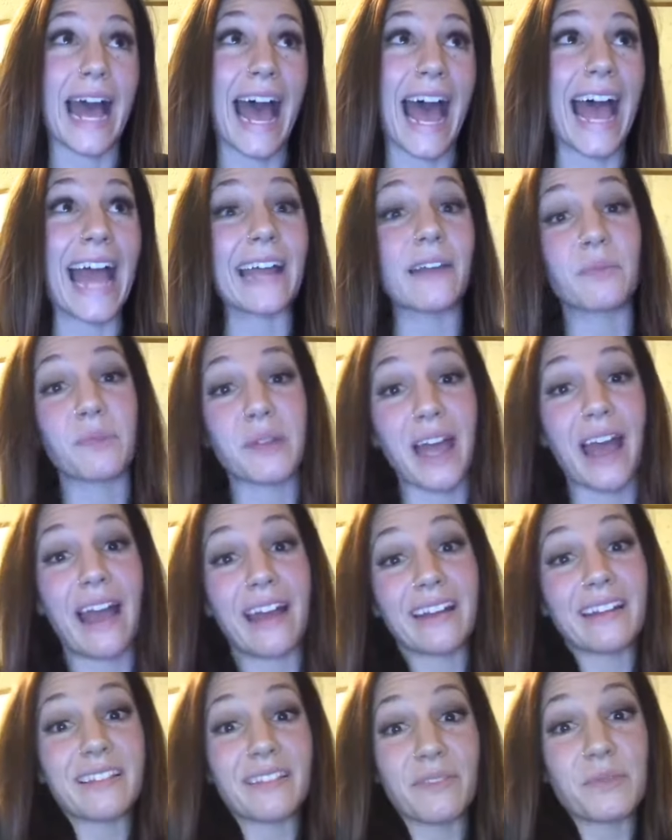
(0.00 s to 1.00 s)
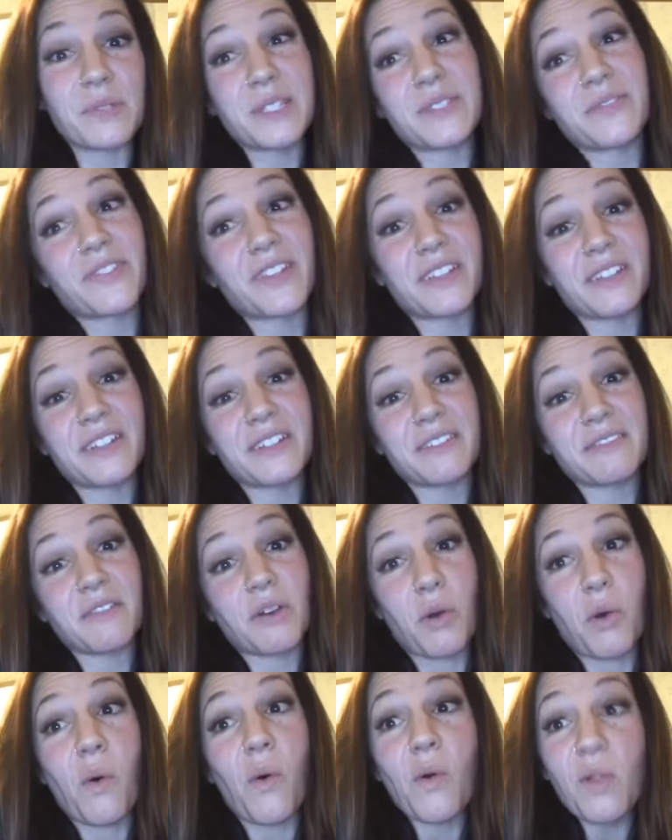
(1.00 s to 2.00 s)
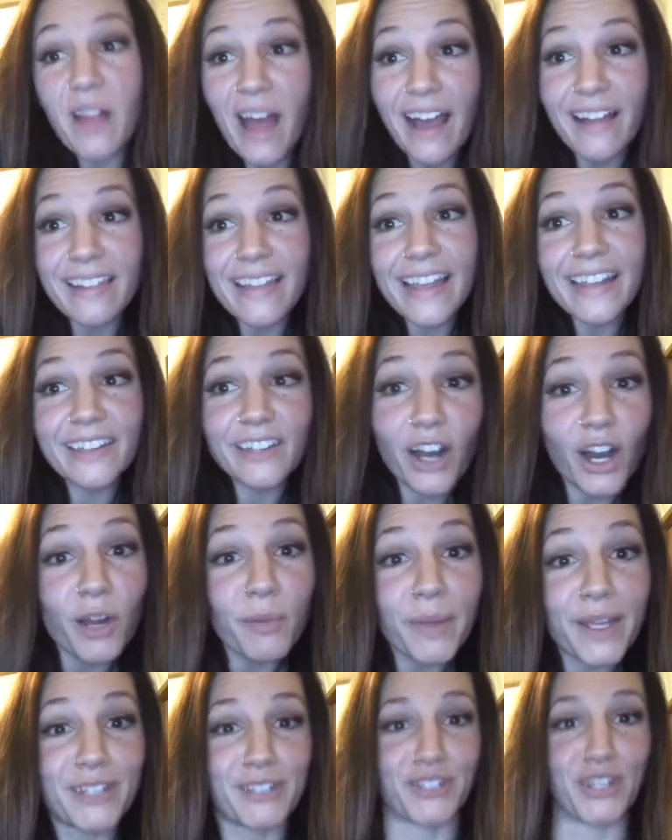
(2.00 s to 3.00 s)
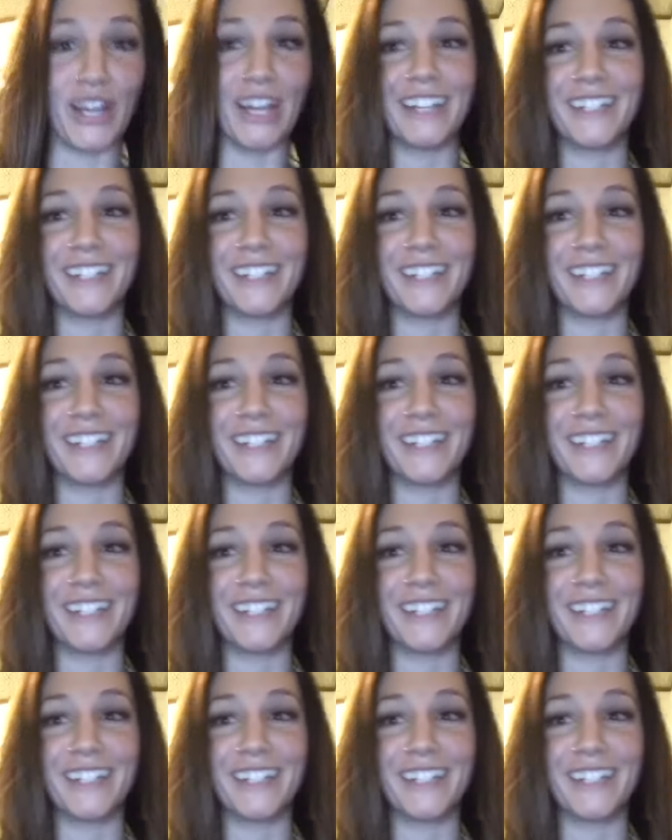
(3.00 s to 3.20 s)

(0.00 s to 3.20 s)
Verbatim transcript: I kind of was feeling a whole lot like garbage,